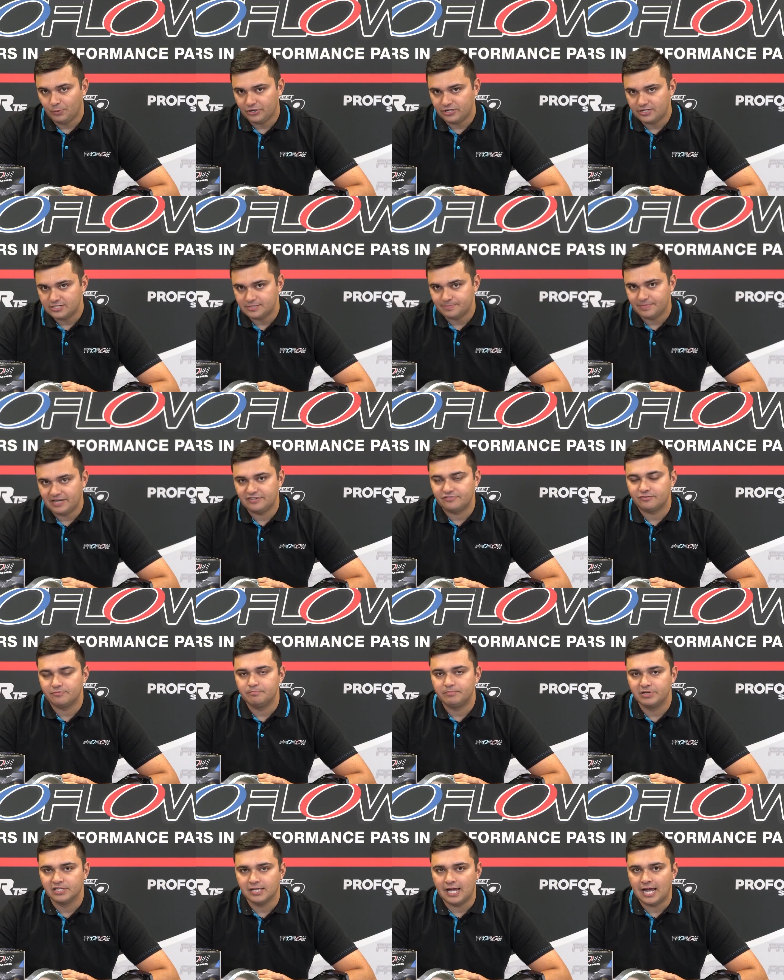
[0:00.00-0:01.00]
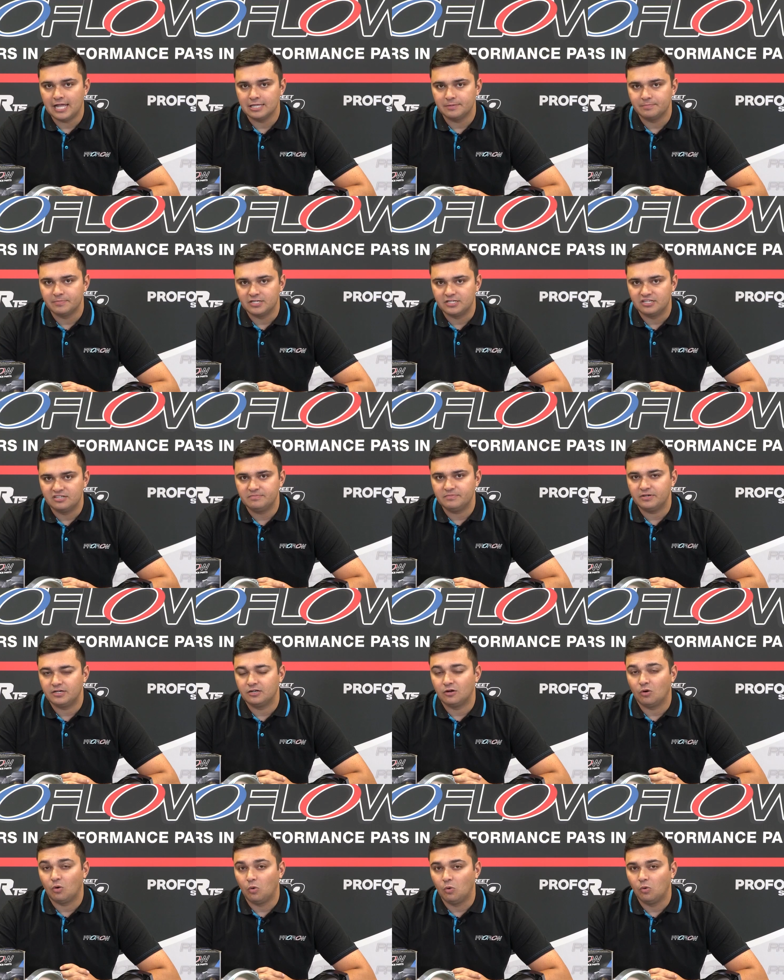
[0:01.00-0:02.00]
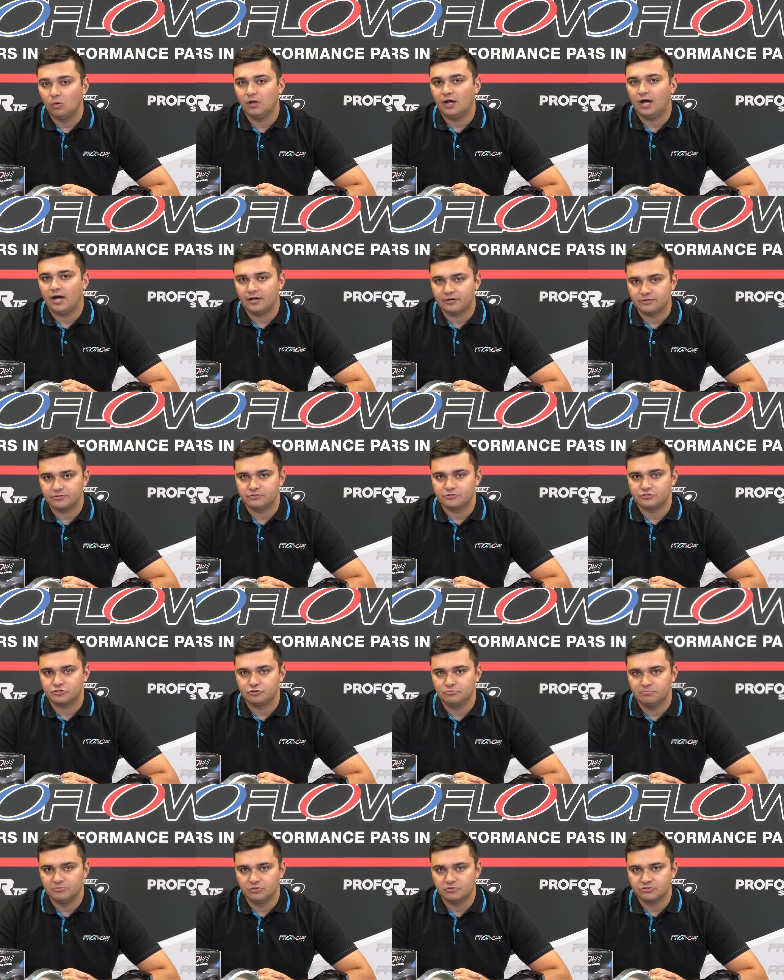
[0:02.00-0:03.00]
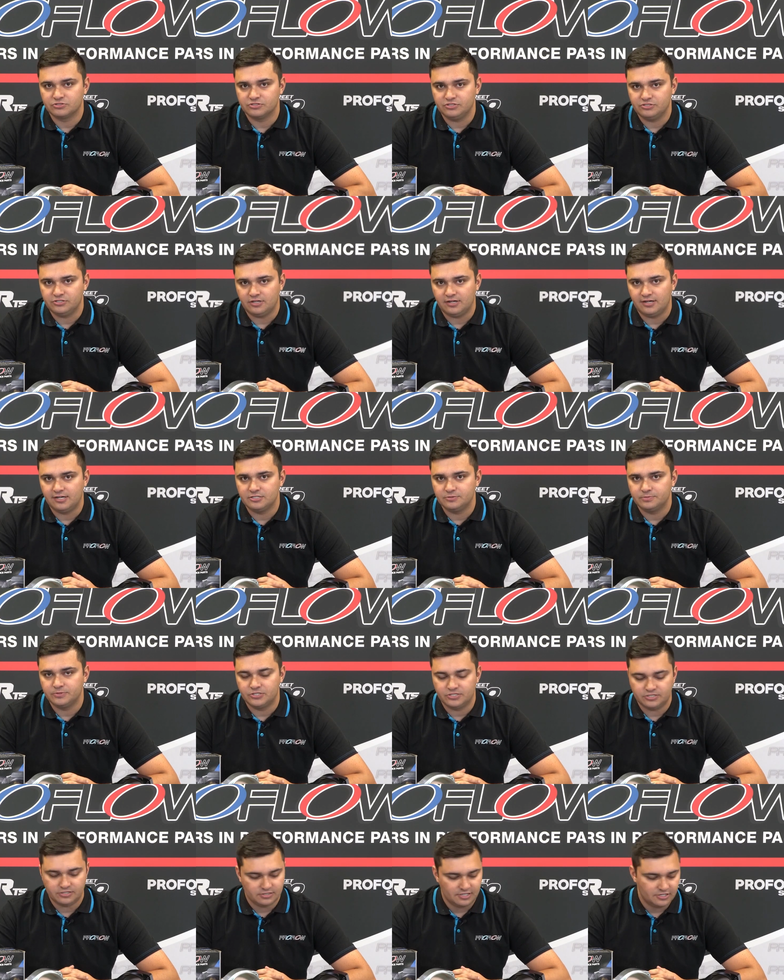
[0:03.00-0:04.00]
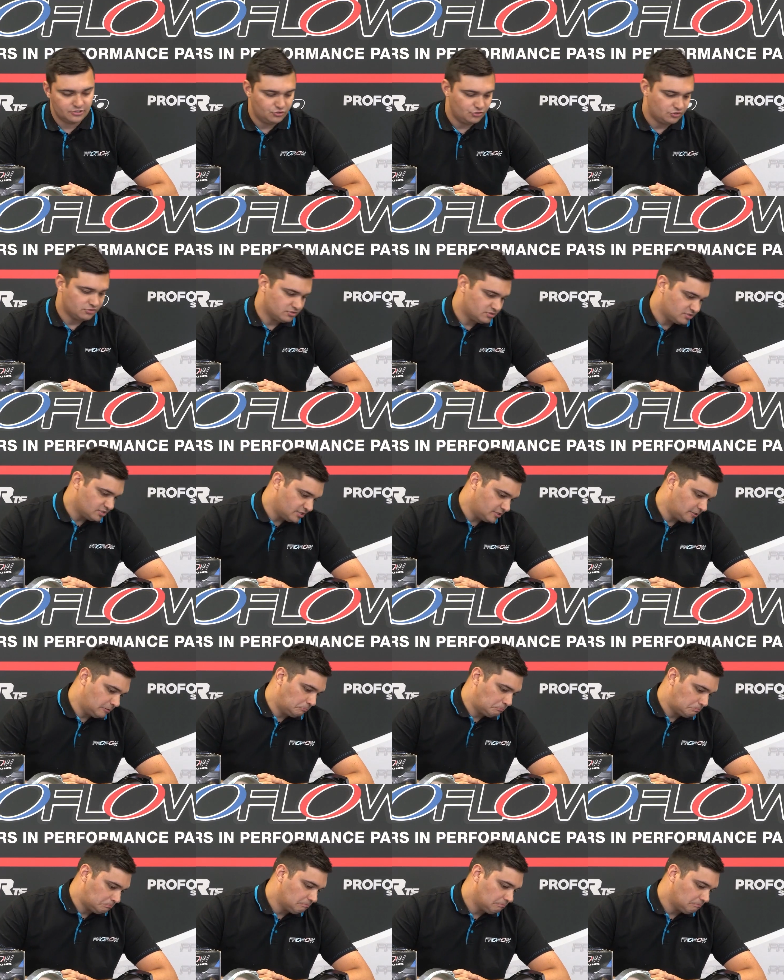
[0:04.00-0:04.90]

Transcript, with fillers: bodies are made from billet aluminium and are all 102 mils in size, which, as you can see,